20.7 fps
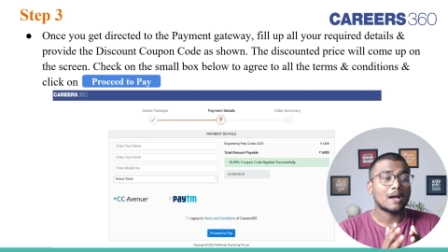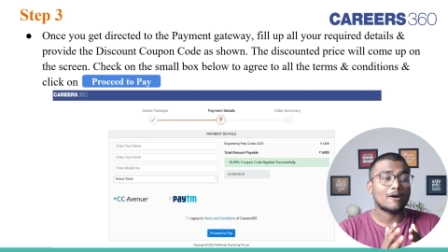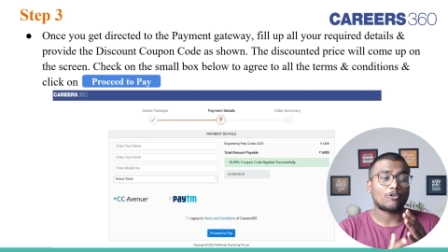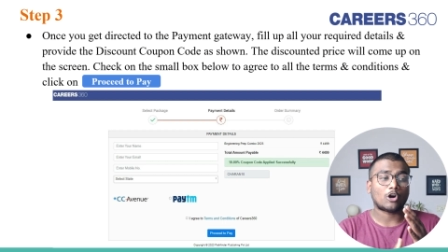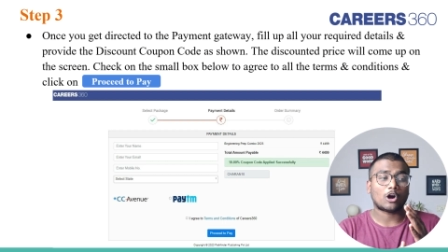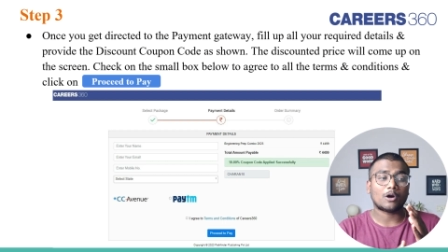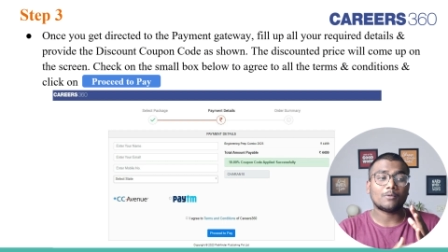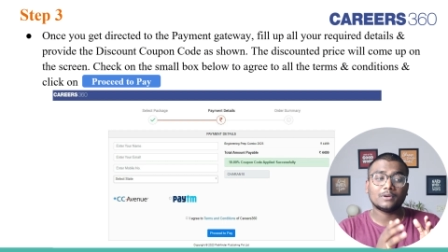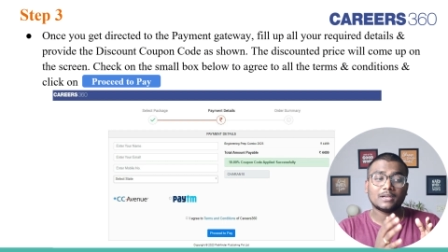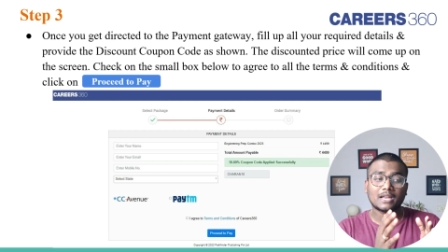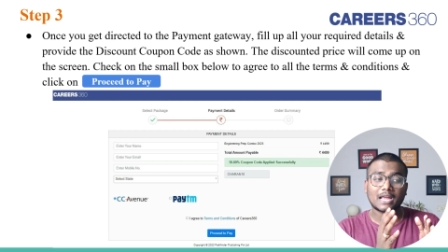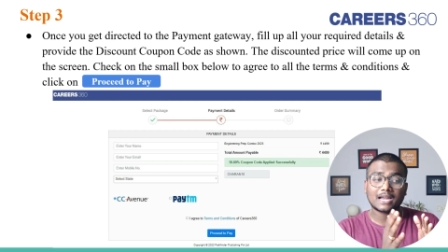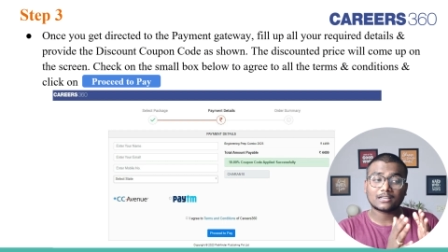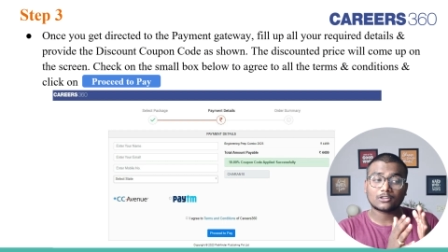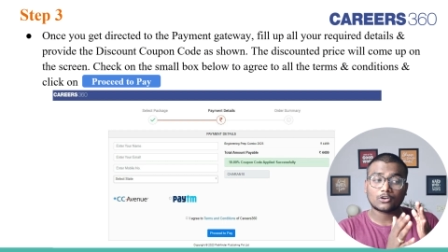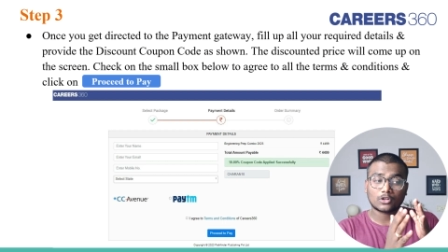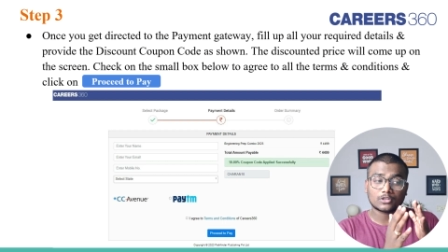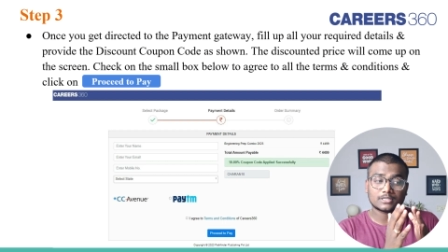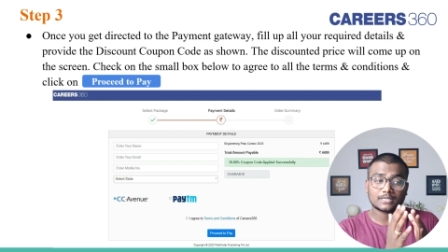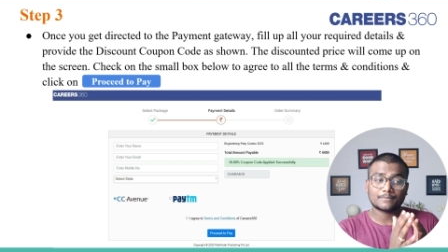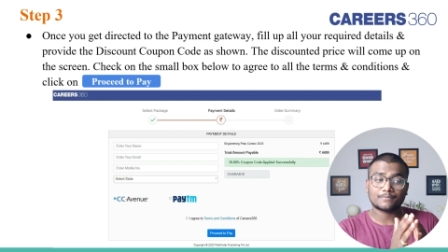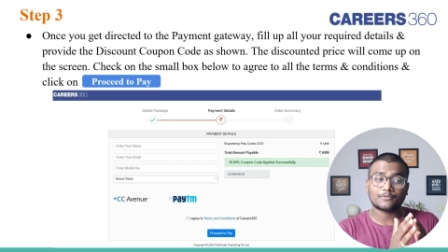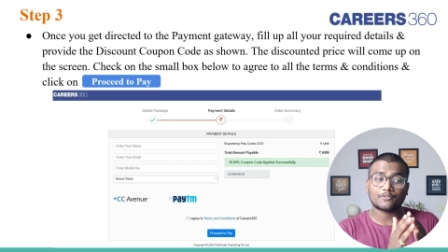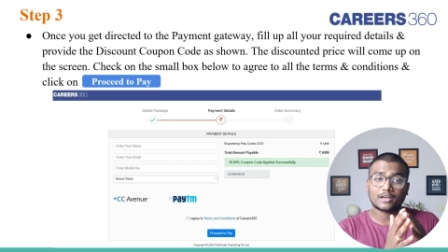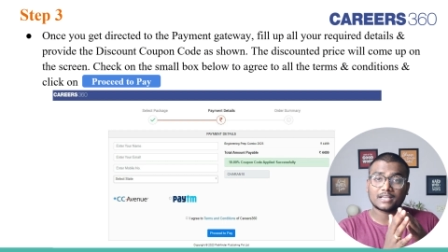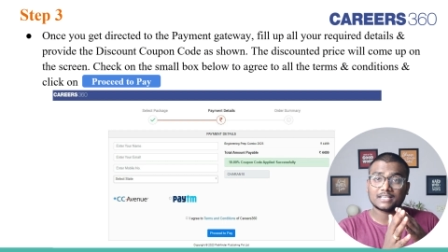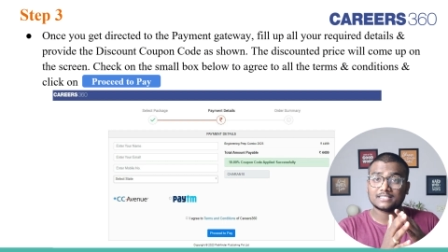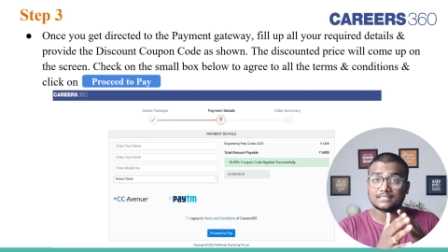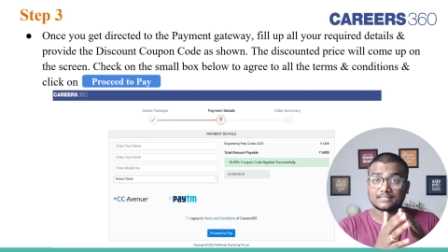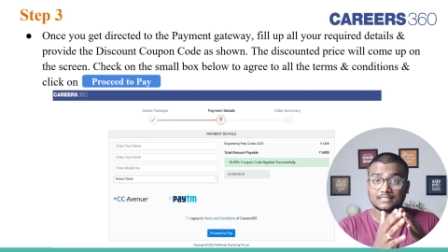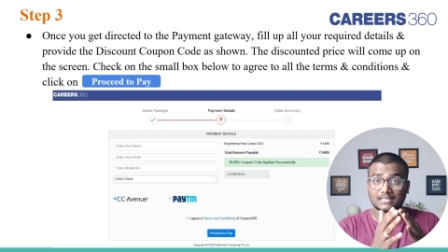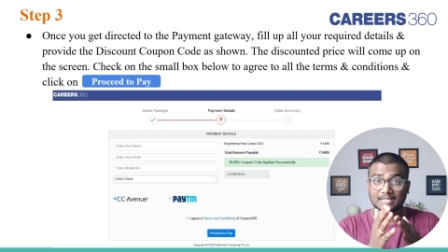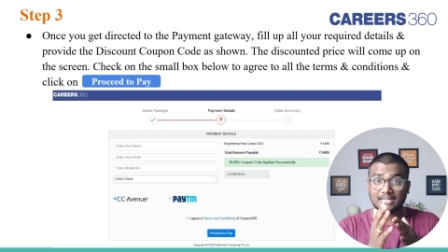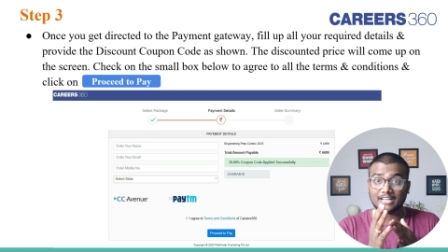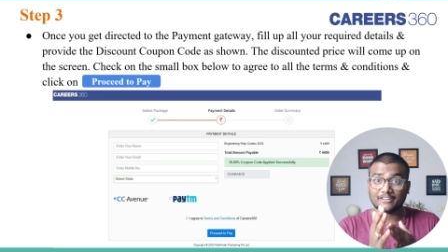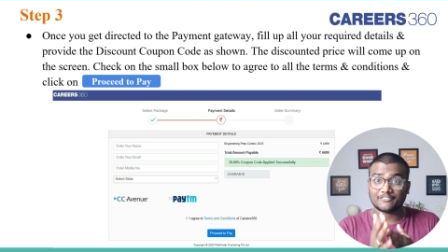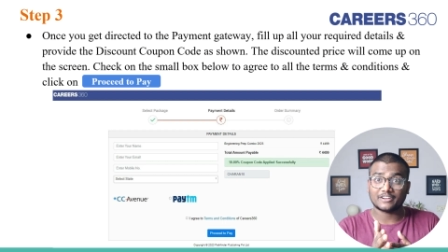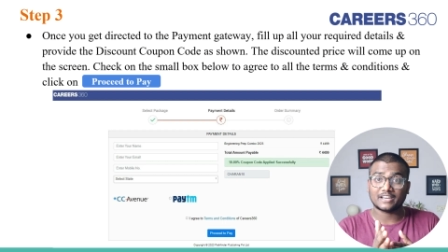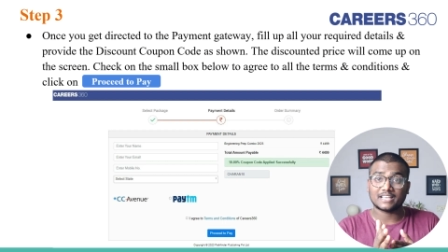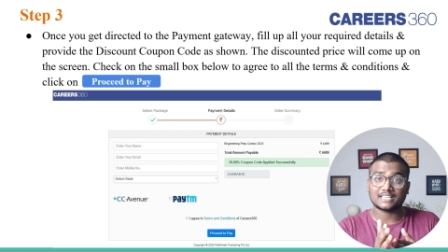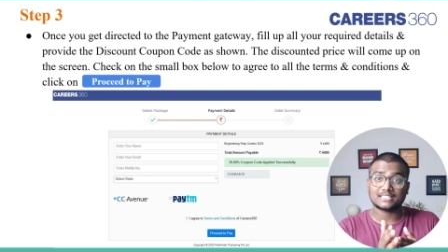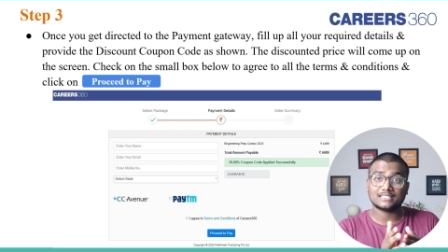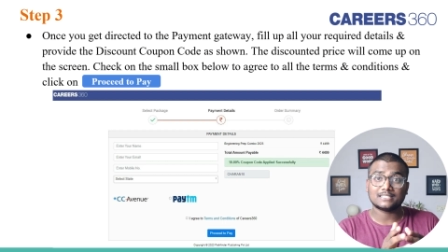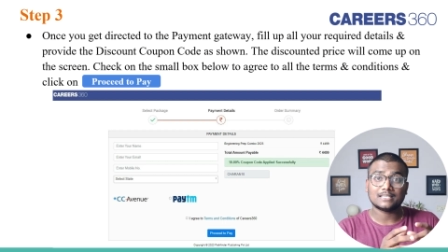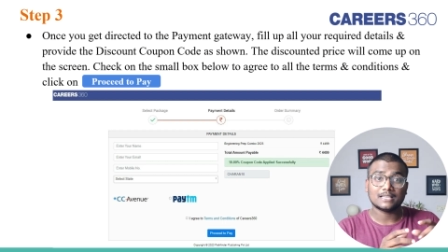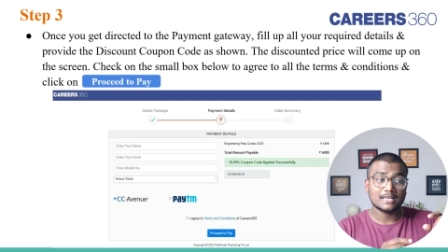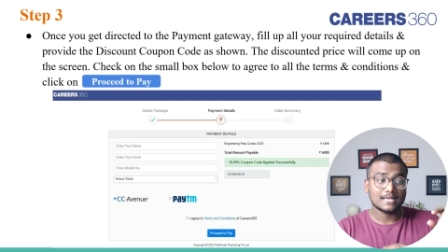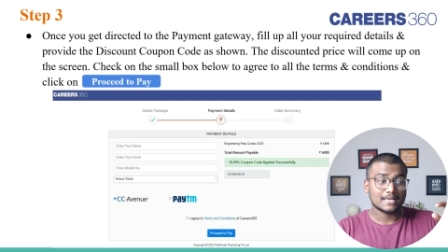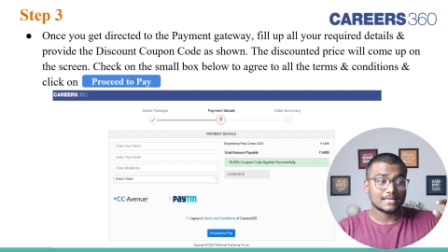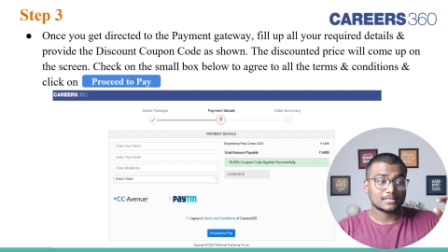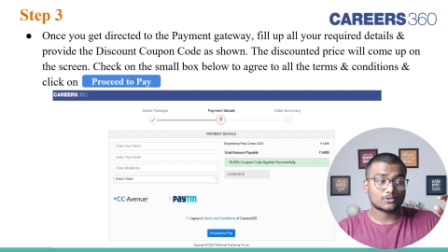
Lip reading: Formula and concept wise definitions,